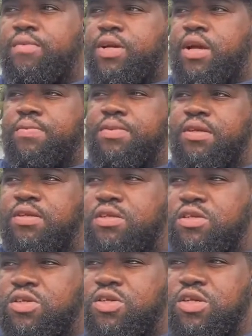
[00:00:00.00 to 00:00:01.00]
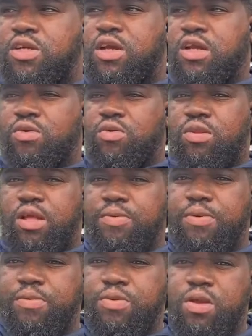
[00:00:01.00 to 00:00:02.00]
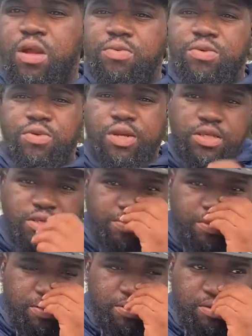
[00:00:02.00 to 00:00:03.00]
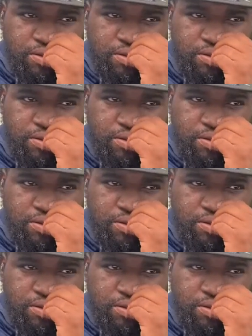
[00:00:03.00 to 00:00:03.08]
coming into this year, I know a lot of people thought I was crazy, but